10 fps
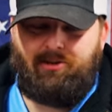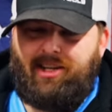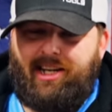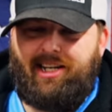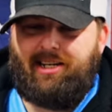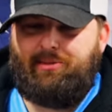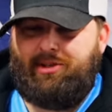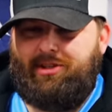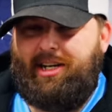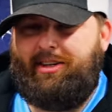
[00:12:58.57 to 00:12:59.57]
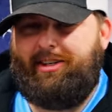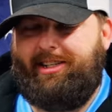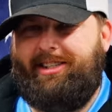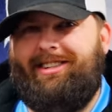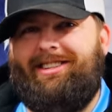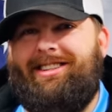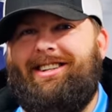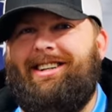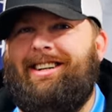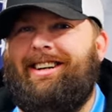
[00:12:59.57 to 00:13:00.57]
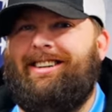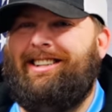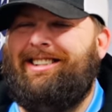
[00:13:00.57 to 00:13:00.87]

on land, I'm good. I'll eat it. you know,